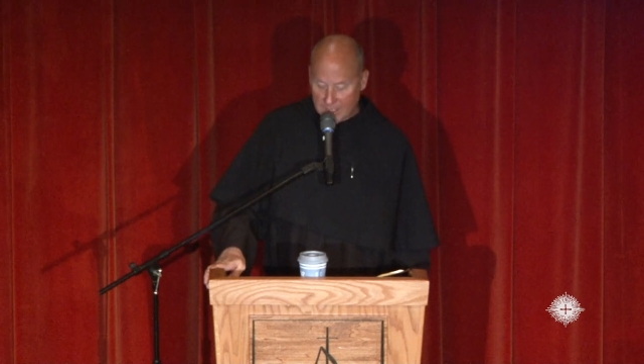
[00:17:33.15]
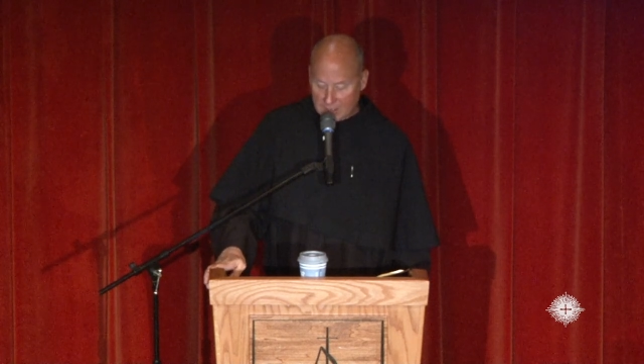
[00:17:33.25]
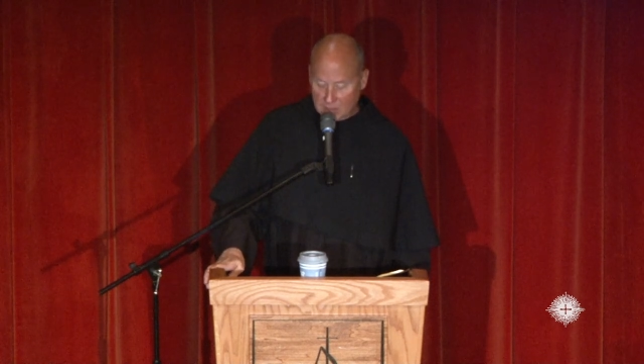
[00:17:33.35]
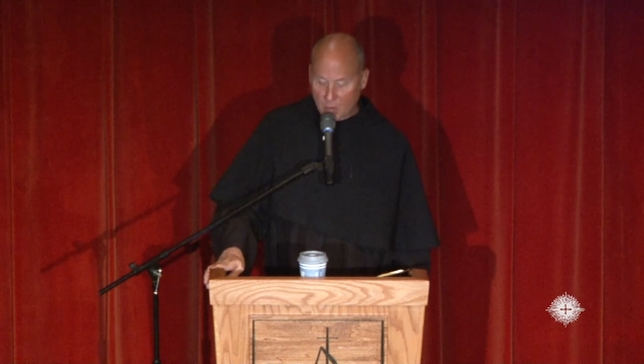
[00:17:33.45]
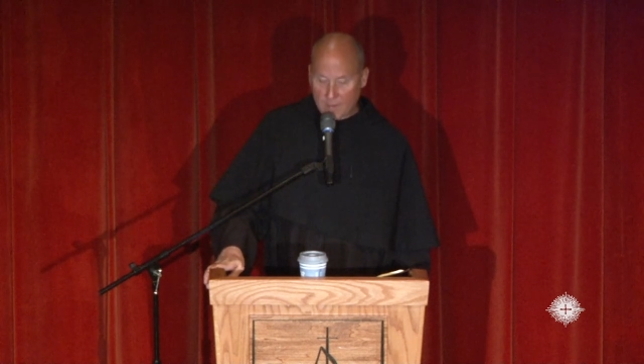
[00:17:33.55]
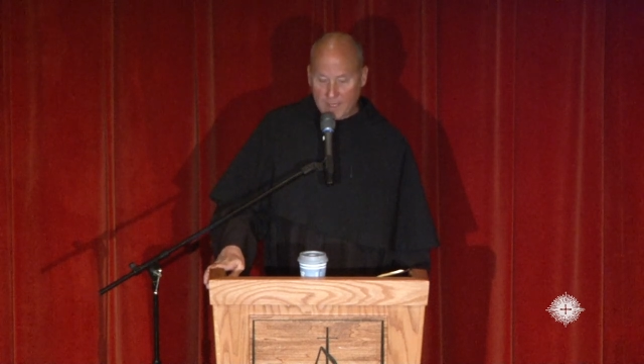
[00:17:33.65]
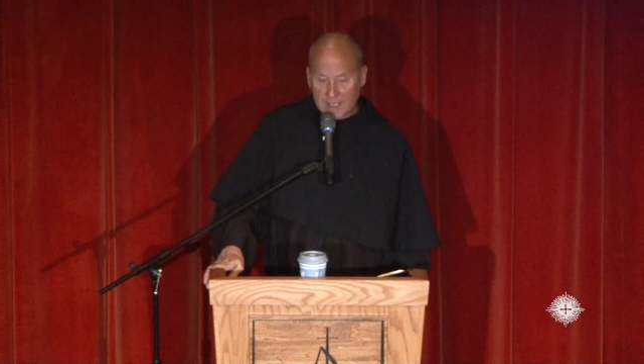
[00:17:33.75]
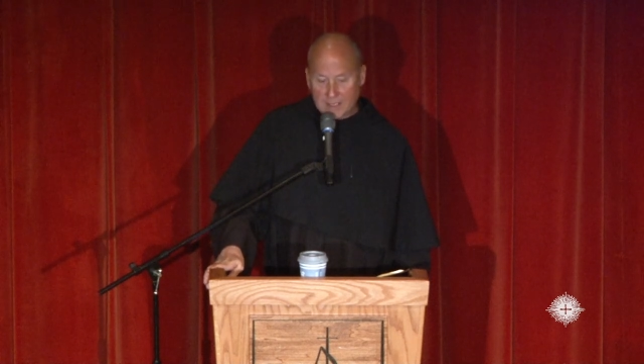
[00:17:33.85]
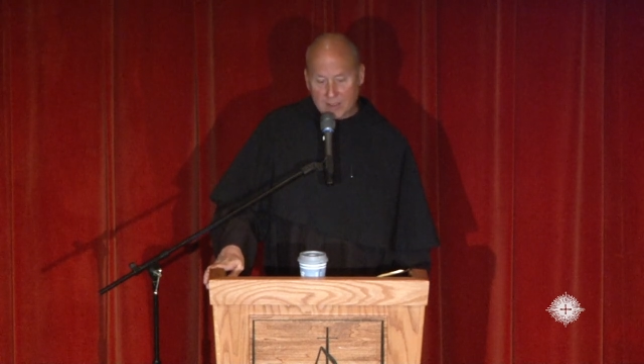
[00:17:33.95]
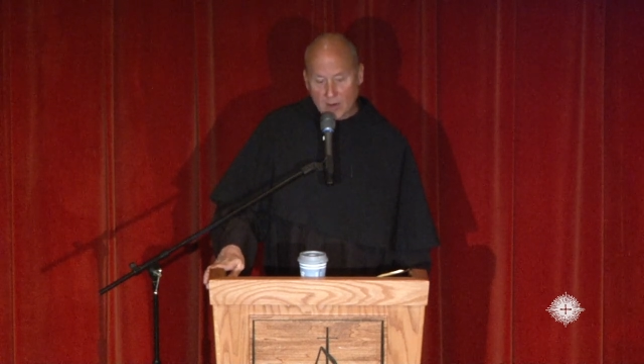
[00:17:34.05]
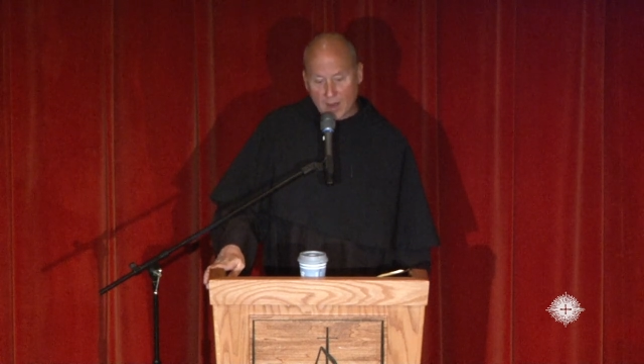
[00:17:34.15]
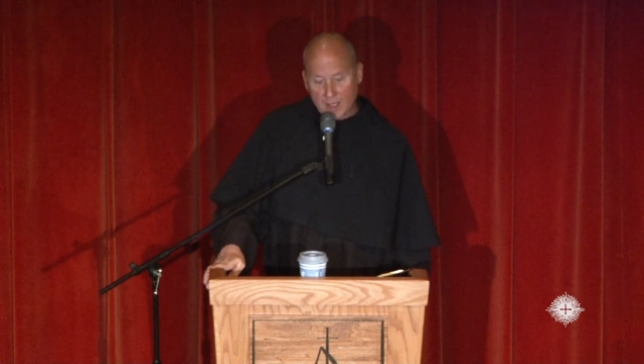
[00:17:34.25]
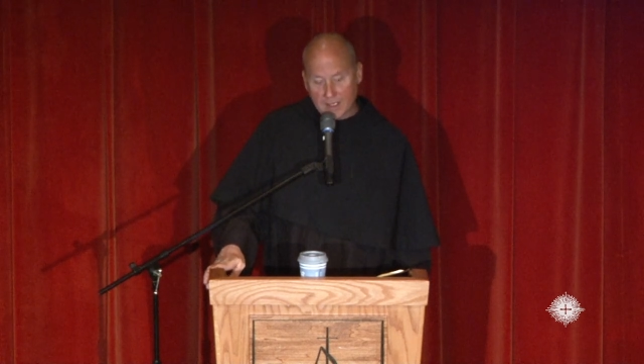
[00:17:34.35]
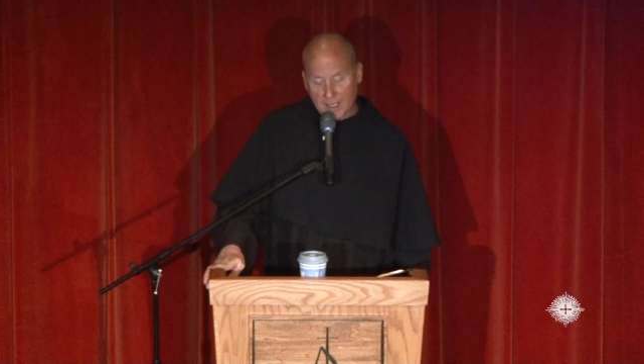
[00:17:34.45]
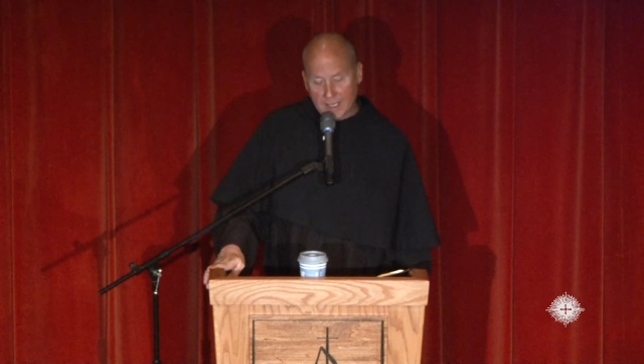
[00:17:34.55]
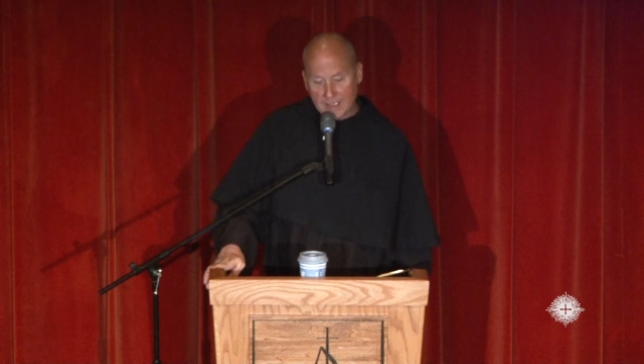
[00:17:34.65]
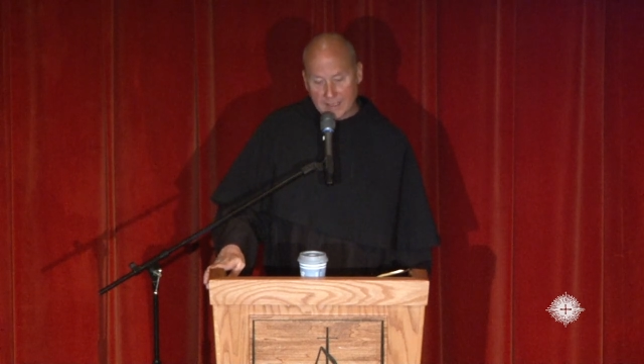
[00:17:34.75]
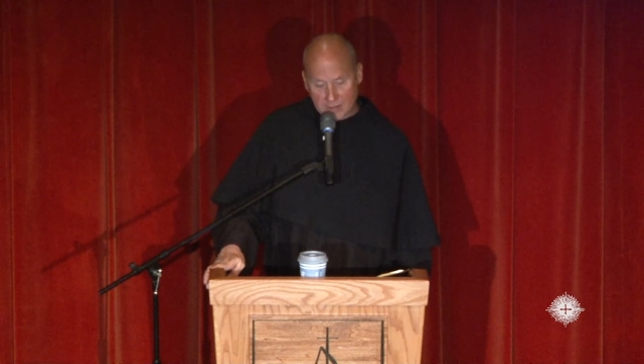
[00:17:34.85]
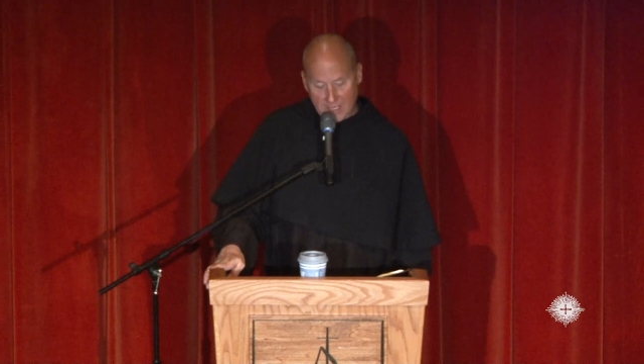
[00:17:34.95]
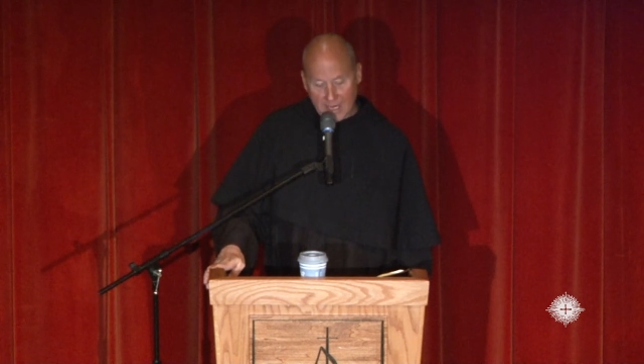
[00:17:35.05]
So we begin to talk, and
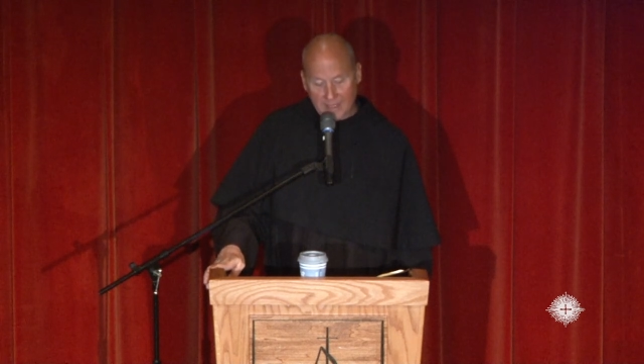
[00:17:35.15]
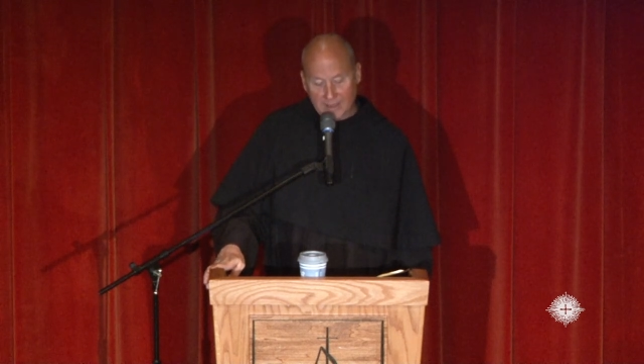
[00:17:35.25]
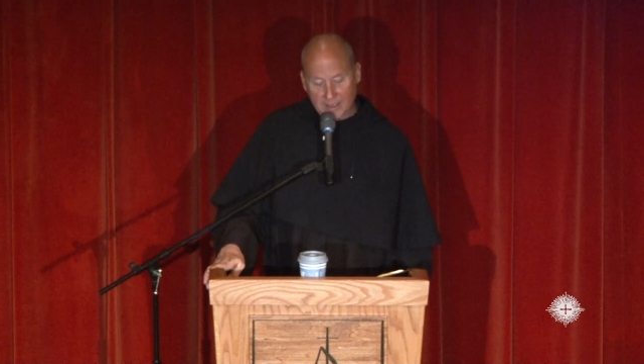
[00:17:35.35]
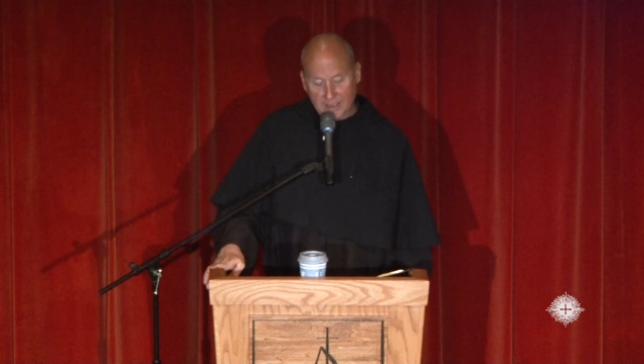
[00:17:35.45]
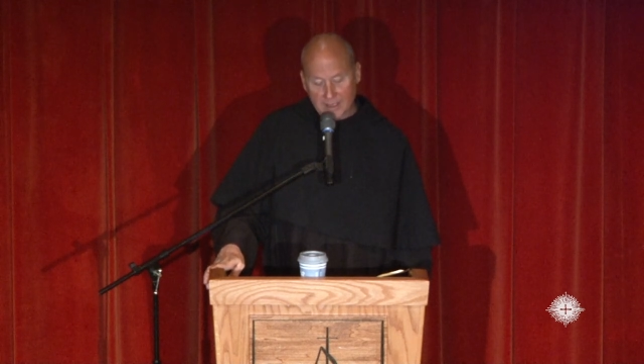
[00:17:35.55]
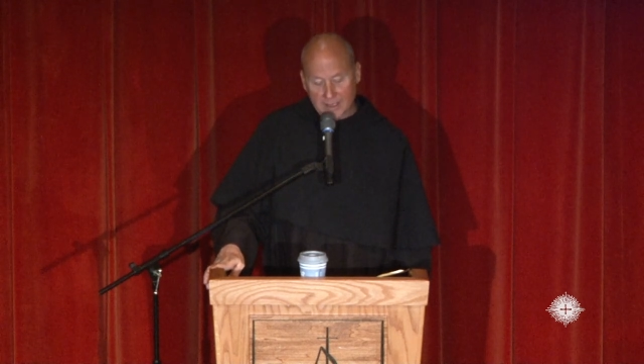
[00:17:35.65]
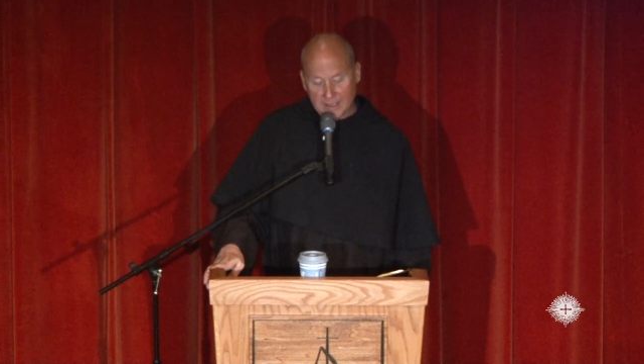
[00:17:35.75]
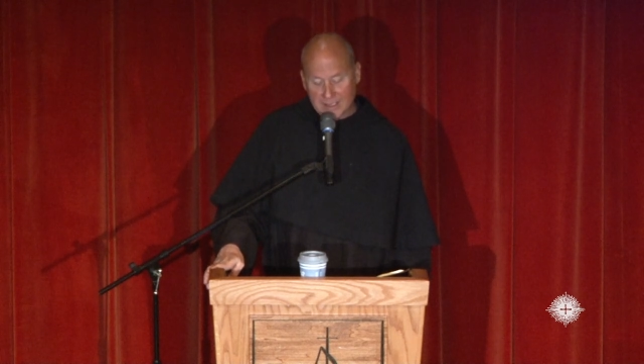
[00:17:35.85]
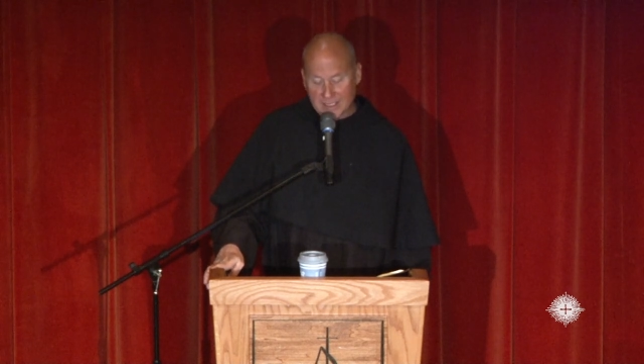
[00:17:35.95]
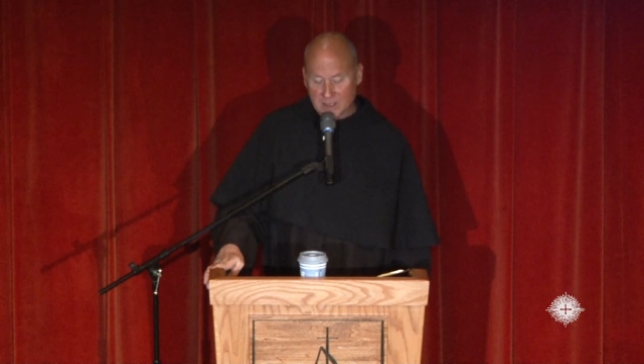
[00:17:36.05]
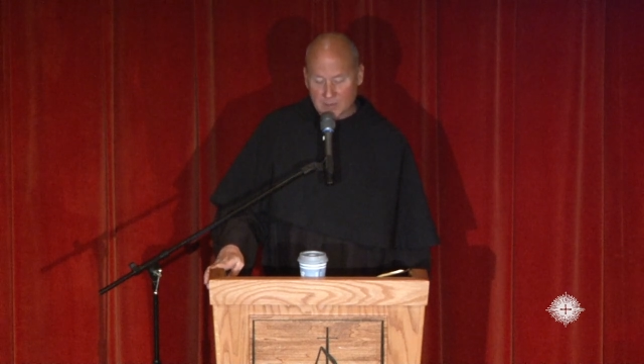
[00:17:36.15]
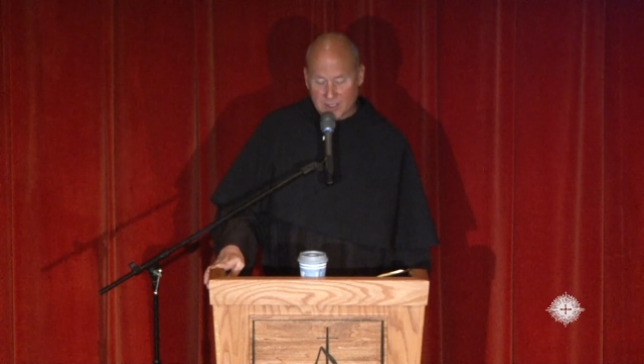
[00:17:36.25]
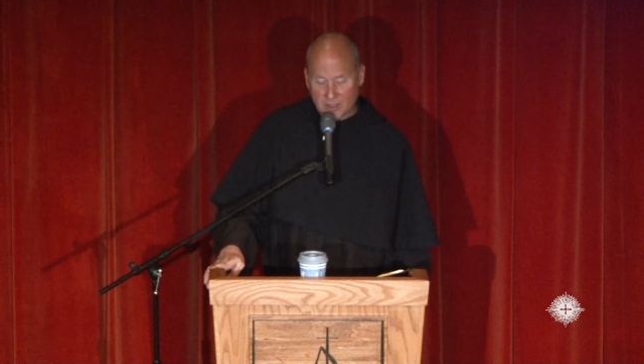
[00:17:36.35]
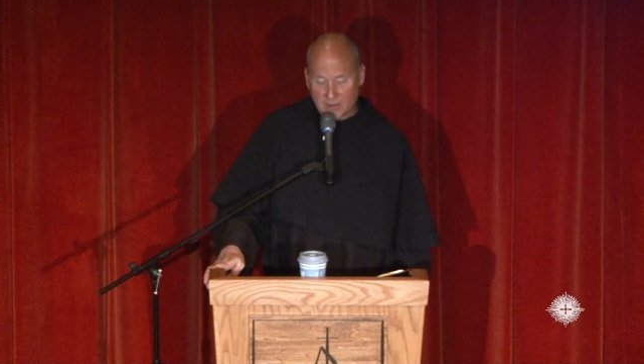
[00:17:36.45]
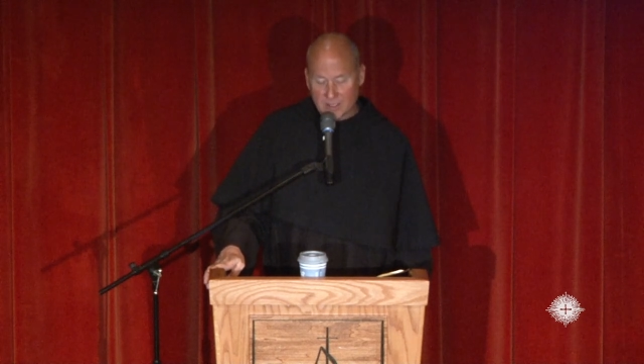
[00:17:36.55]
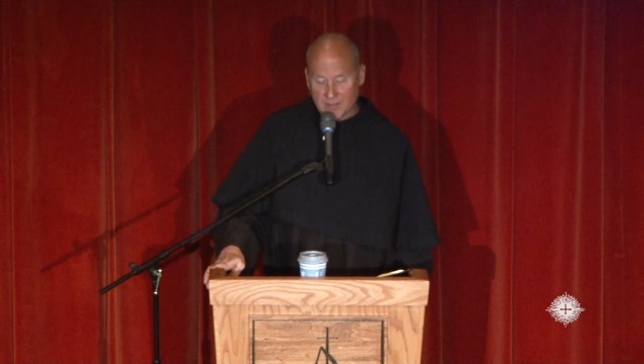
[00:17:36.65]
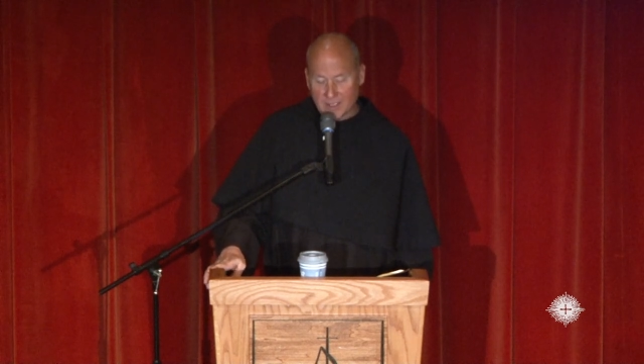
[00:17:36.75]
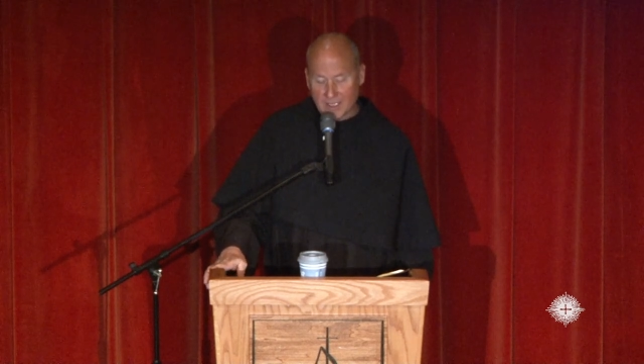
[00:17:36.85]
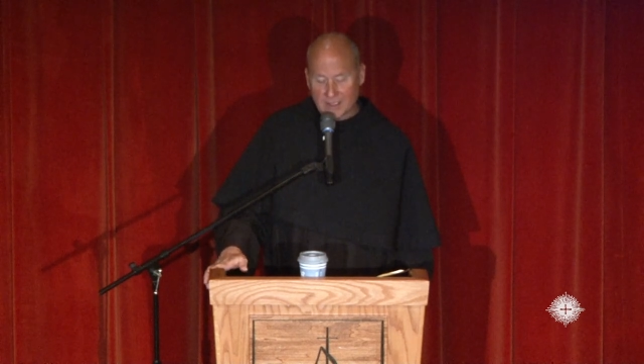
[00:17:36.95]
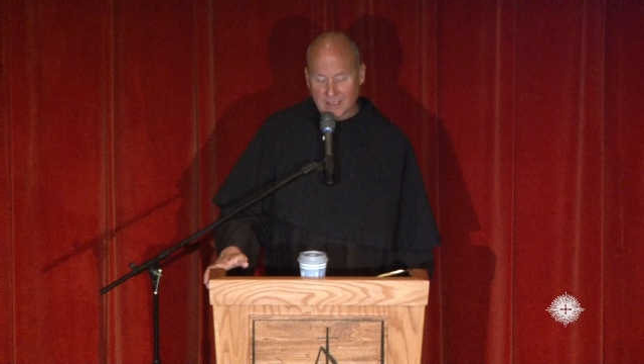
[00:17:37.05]
he's Catholic, and he says, But you know
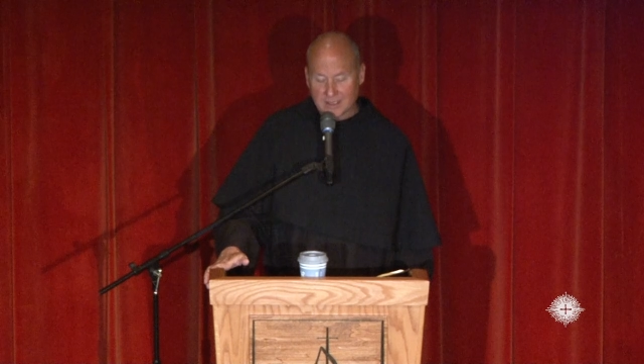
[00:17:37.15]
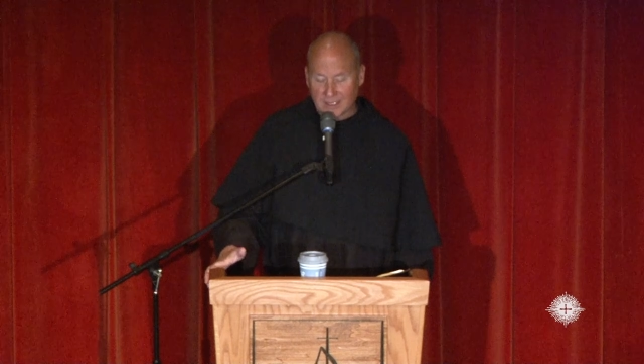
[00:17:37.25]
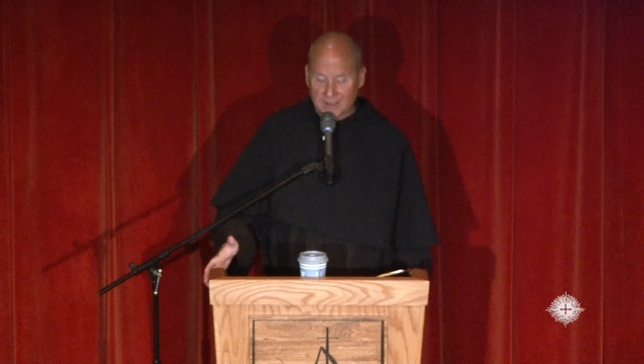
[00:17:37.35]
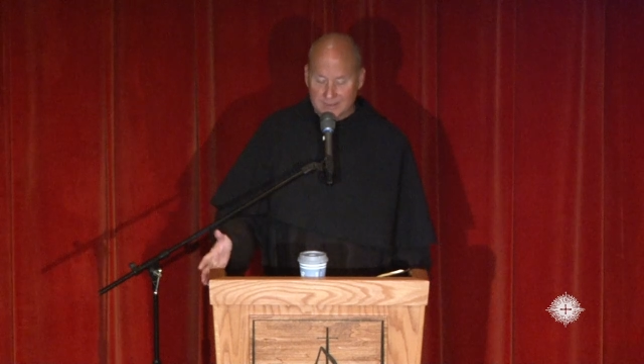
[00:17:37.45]
something? I just,